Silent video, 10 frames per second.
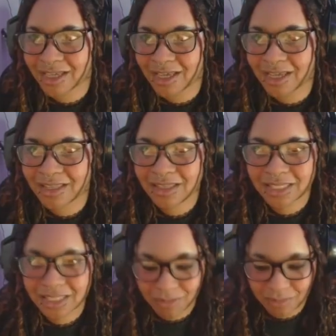And then
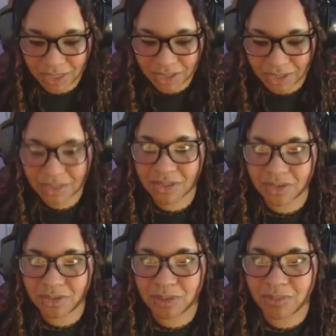this can be just a
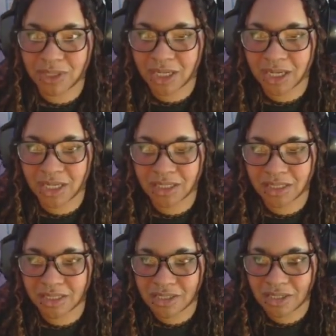little bit bigger
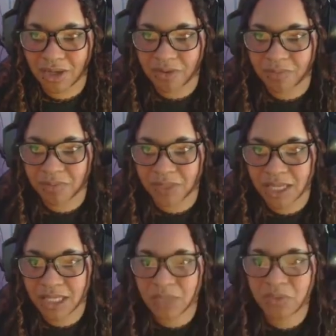because, you know,
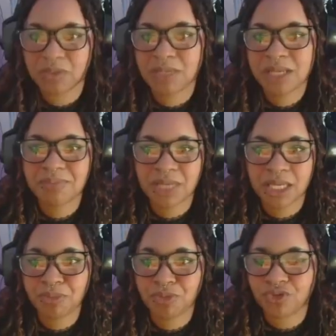they want to be a big
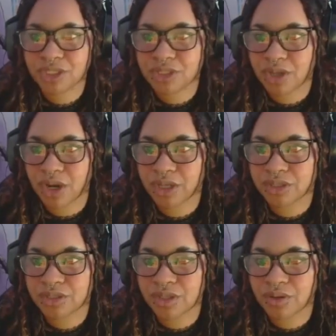movie star,
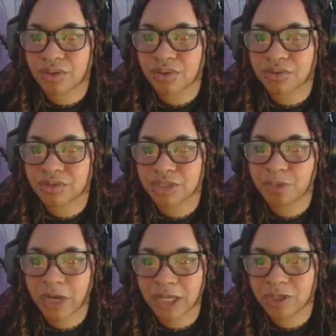so their
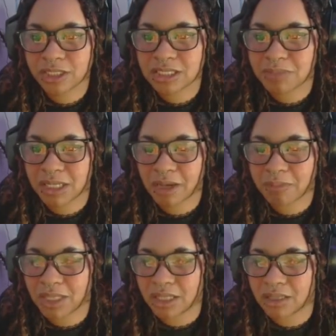priorities may not
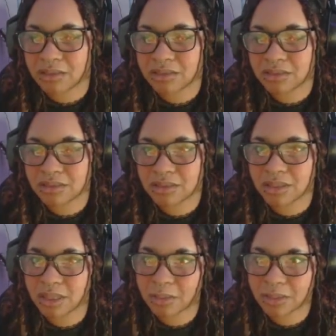be
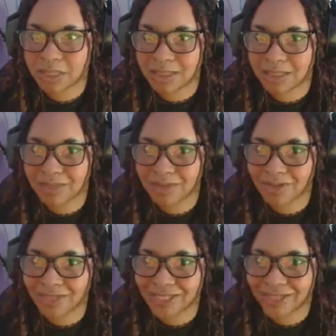completely
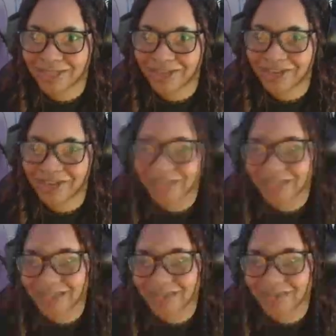all together.
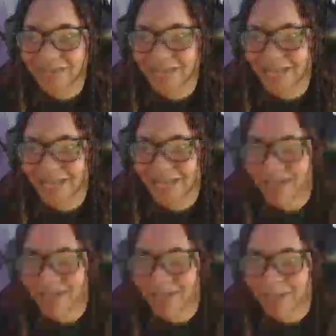Everybody has
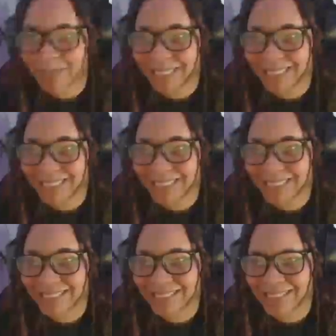those moments,
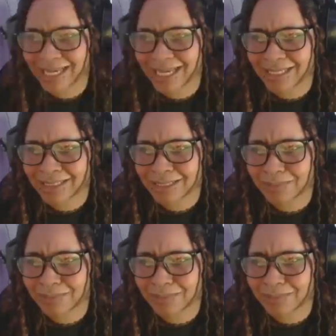I guess.